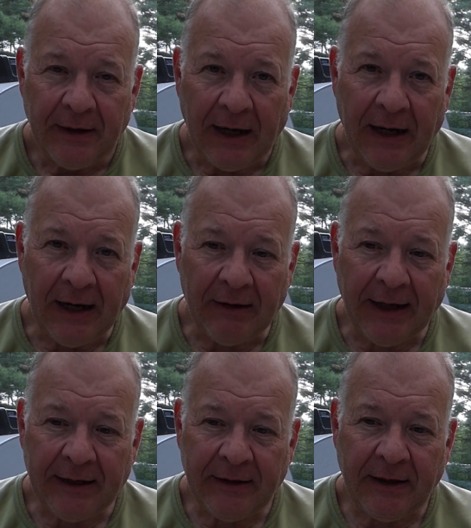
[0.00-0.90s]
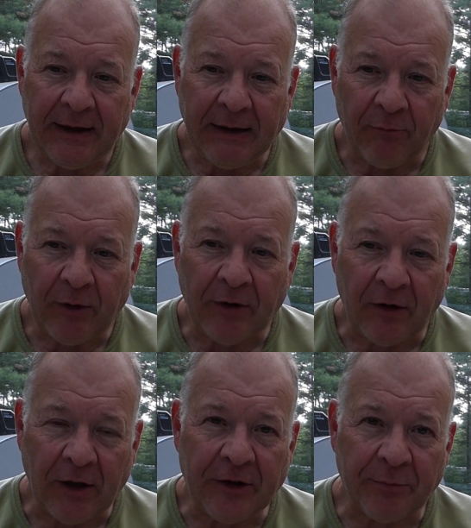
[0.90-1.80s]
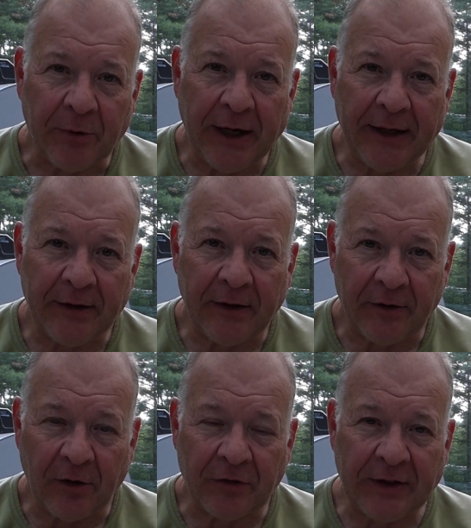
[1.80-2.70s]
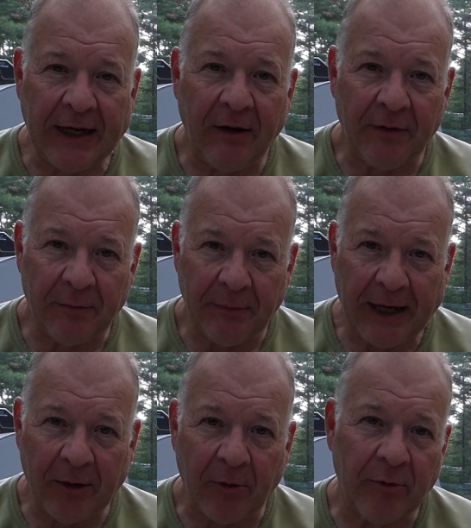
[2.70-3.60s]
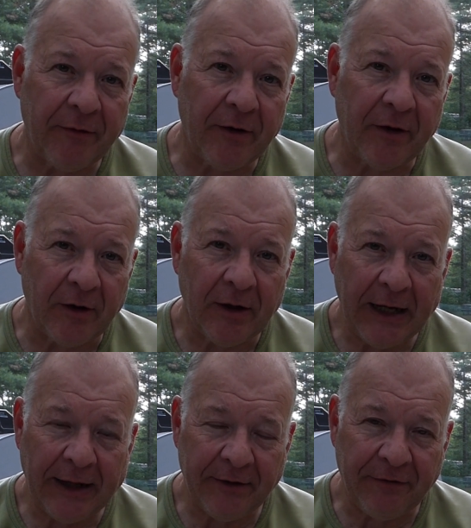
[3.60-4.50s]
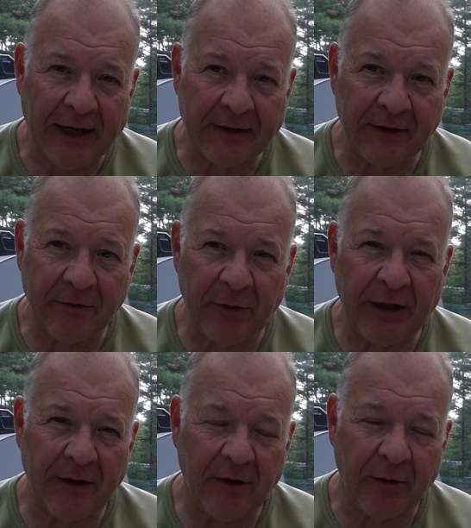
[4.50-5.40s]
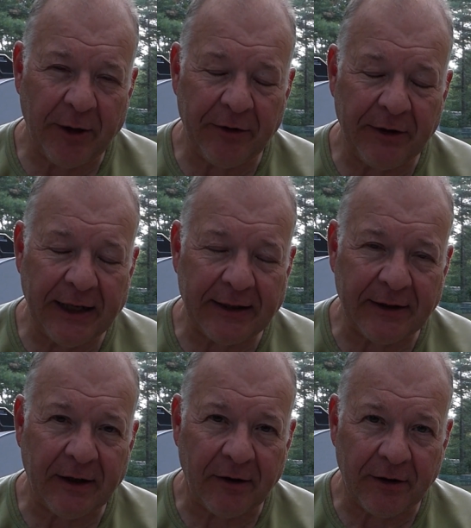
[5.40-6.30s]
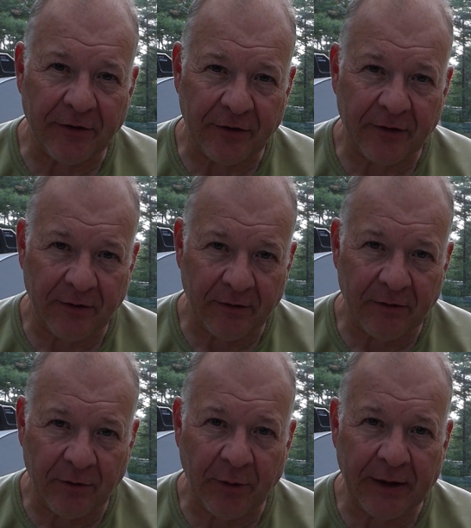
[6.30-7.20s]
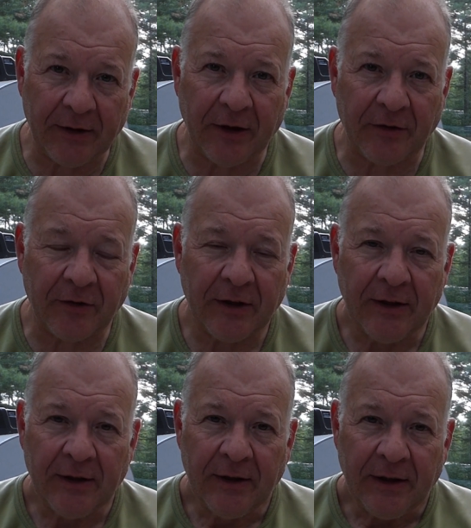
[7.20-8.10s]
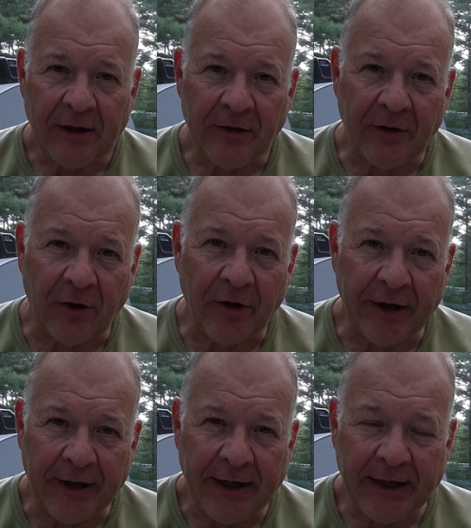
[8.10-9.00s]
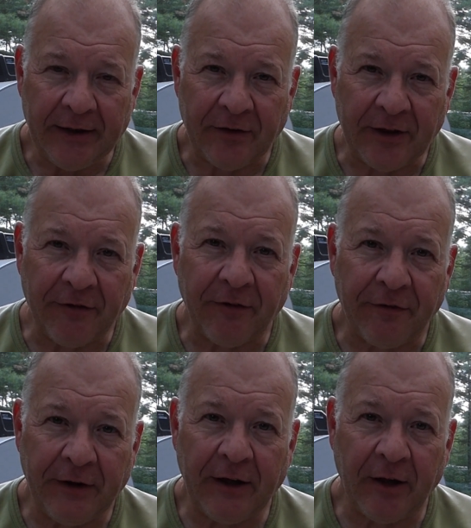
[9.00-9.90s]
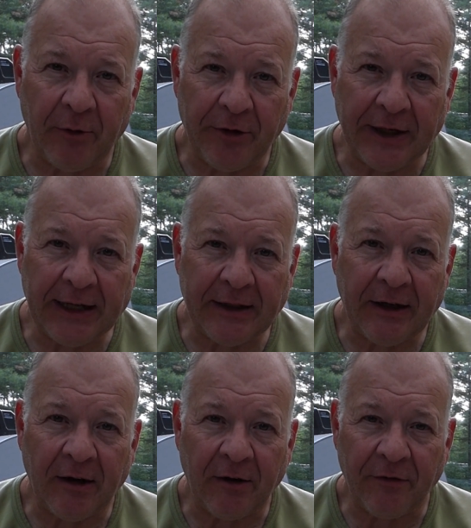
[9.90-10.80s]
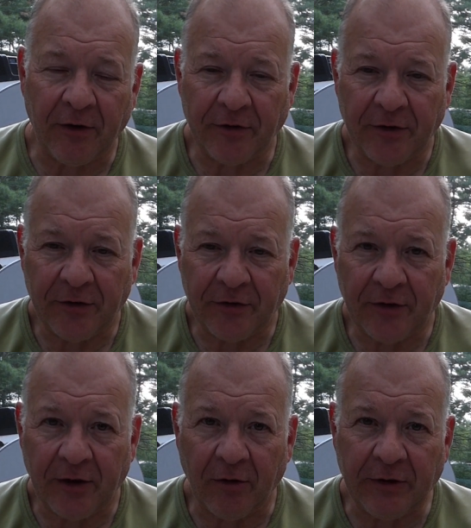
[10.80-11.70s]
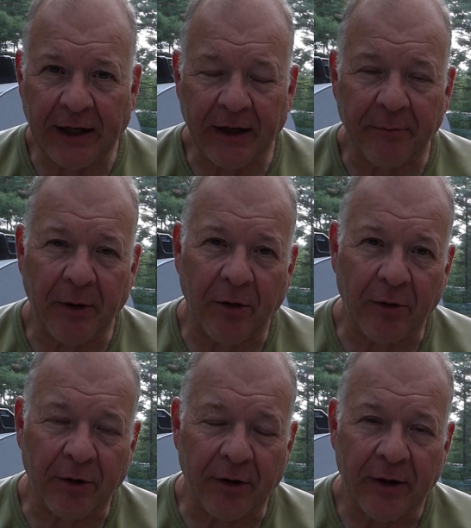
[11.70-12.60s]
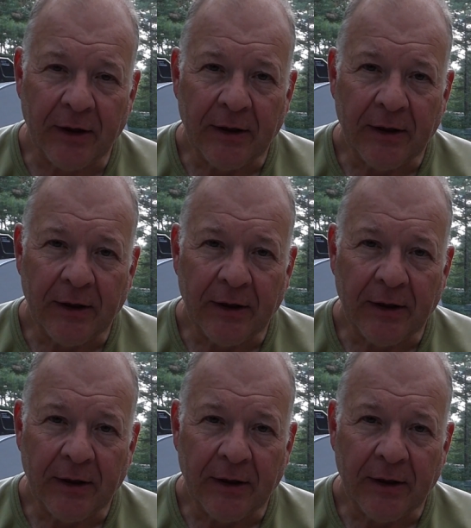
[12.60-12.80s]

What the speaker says: I liked with our lunch break, the looks down the Mattawa River, and the fact that really the only way you can get there is doing this. You earn it, and it's a different feeling when you get there versus, you know, taking a boat or